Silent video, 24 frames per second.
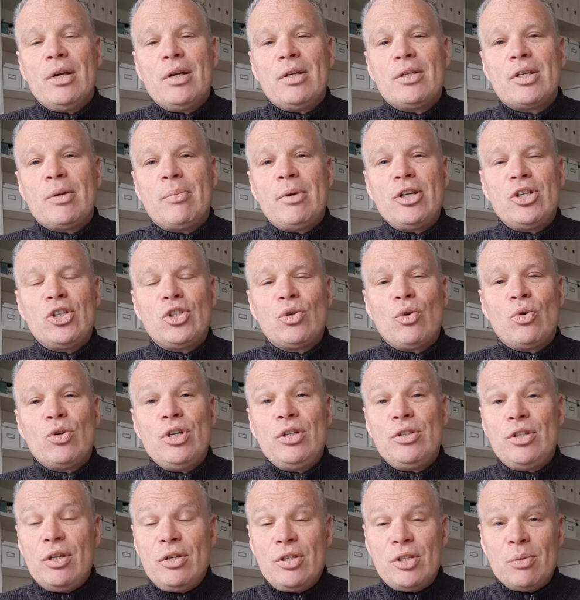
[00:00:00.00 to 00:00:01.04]
So make sure
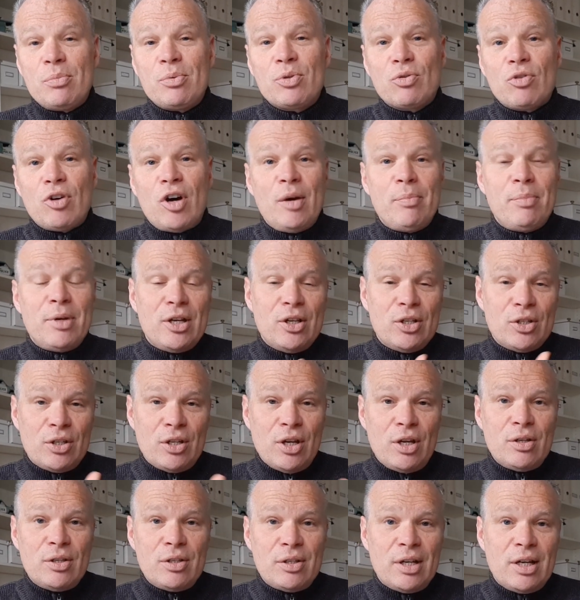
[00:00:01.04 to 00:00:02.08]
you do subscribe, because
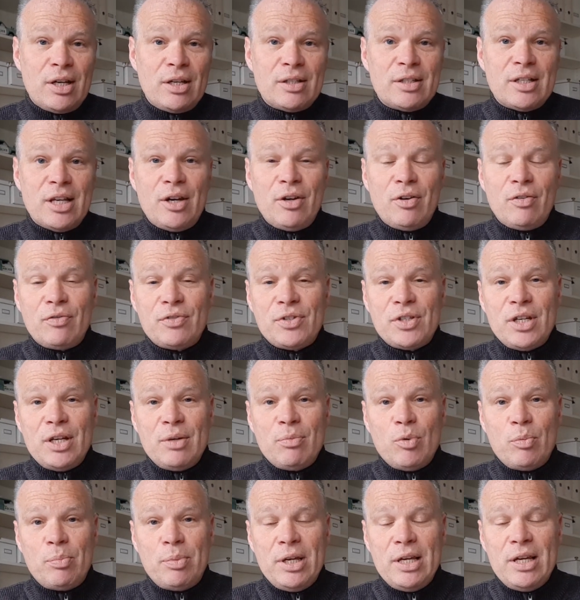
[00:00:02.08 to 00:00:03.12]
those things then
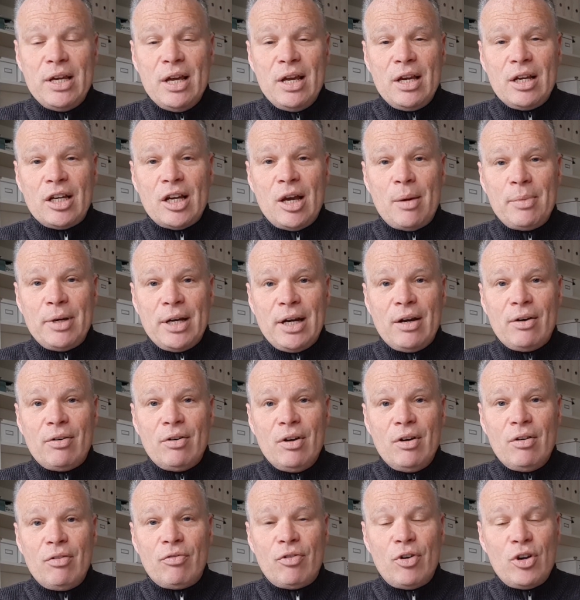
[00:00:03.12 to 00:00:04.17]
obviously will be coming out
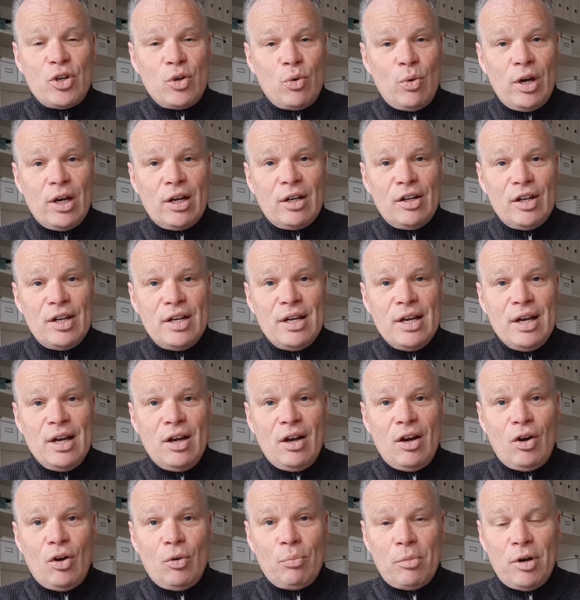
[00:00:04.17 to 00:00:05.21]
very quickly
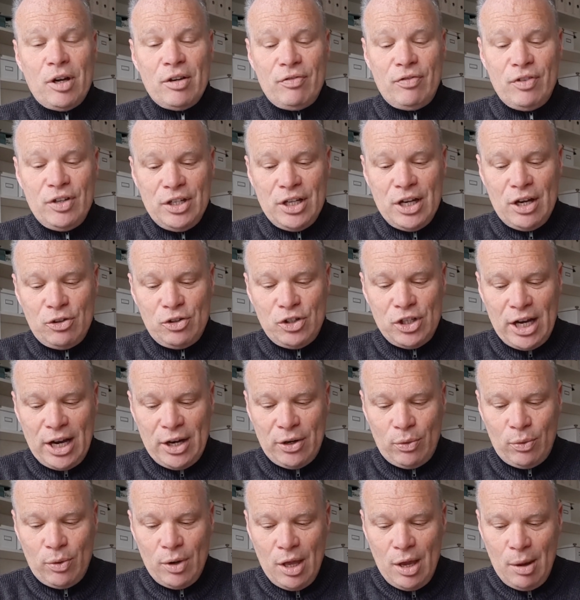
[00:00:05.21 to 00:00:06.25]
on my video
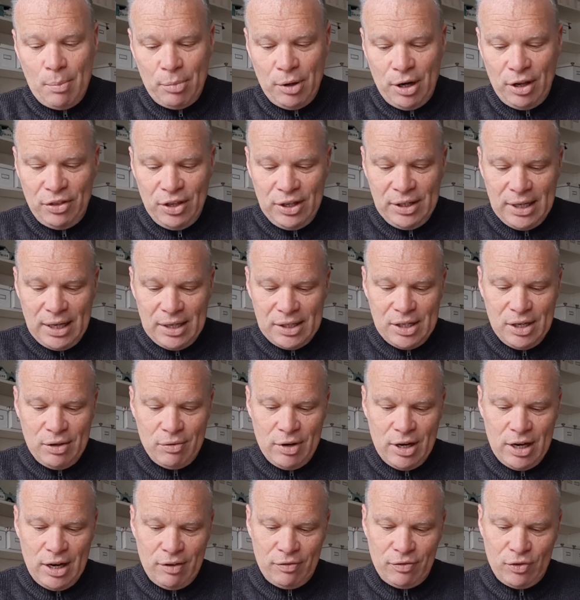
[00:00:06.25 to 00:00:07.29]
channel. But I think that's it
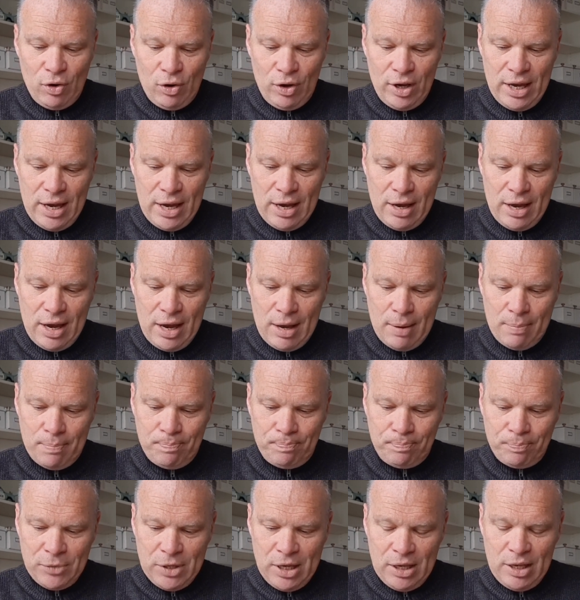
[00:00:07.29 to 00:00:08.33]
really. I've got here
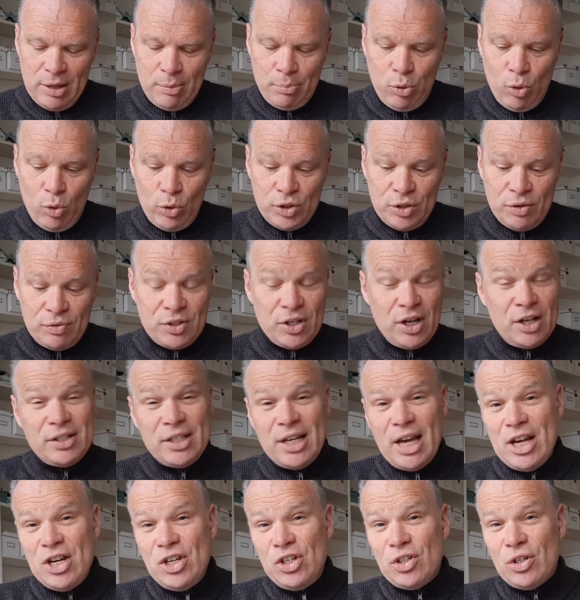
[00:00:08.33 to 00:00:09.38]
the importance of
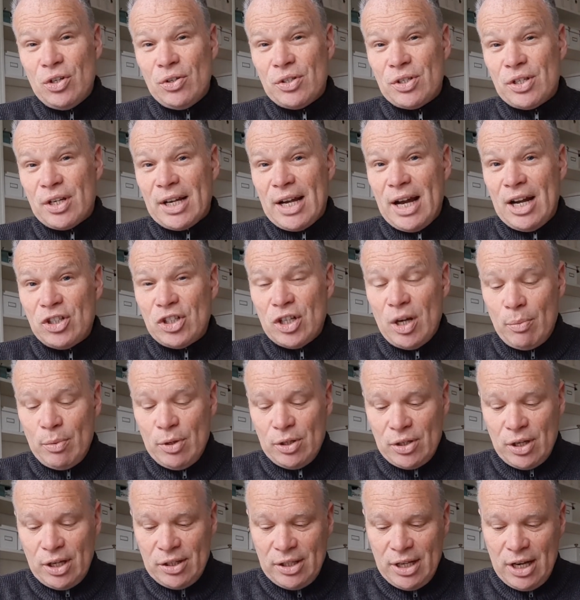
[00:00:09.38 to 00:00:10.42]
citations. So catch up
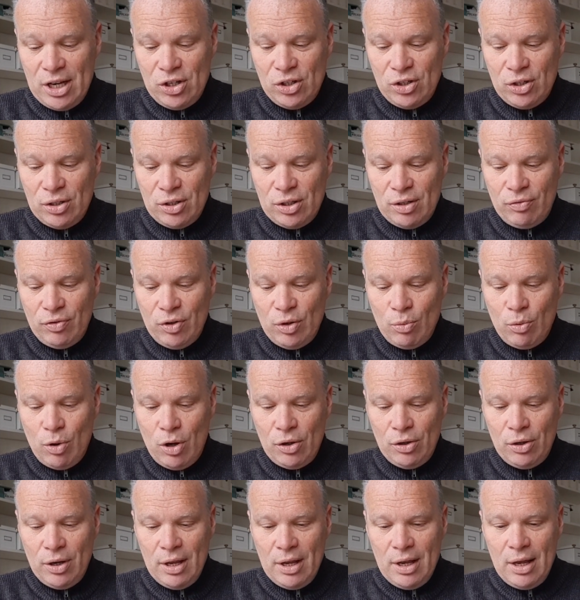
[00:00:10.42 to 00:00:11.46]
with citations if you
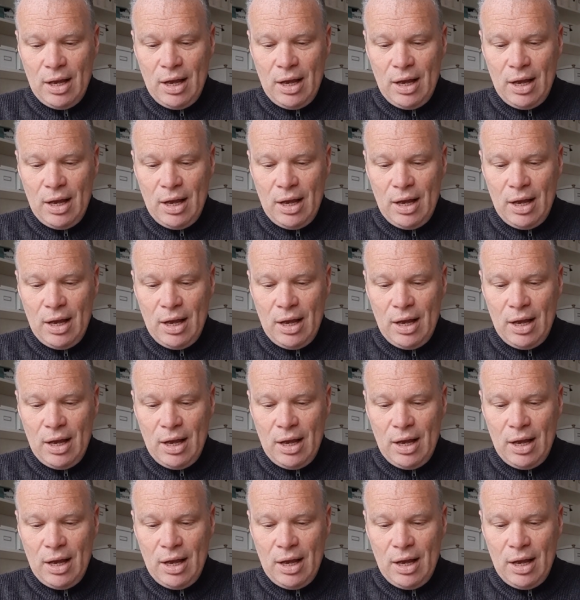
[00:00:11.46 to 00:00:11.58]
want.